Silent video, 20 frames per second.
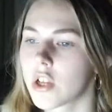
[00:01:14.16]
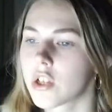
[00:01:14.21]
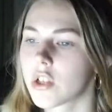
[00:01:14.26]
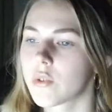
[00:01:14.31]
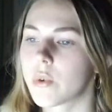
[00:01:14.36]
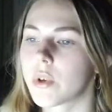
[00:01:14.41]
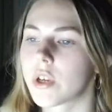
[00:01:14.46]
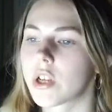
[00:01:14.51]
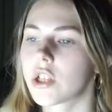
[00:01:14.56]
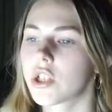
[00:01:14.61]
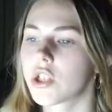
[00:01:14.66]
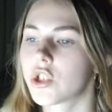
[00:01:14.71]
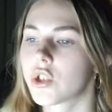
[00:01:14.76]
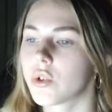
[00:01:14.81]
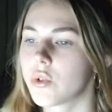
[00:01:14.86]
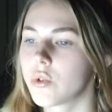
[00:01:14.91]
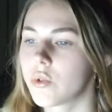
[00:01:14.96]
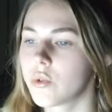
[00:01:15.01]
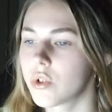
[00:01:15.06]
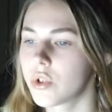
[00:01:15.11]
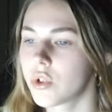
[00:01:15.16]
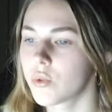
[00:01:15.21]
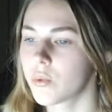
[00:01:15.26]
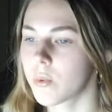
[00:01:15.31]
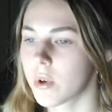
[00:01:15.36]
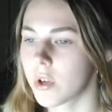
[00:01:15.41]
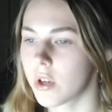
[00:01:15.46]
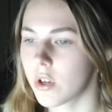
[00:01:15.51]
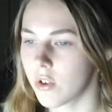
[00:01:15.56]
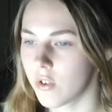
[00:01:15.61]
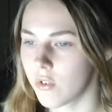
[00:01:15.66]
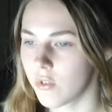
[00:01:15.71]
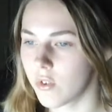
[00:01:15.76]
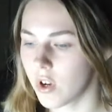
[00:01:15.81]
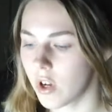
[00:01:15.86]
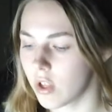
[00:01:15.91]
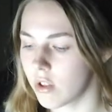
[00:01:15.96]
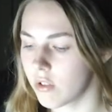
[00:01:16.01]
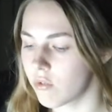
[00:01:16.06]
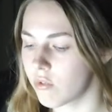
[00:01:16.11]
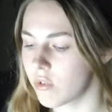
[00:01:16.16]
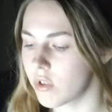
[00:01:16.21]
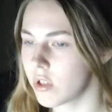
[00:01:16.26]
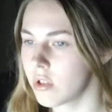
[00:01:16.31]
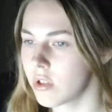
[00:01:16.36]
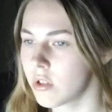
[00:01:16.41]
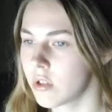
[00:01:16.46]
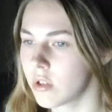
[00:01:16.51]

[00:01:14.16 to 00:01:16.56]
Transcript: We're gonna choose one of 100.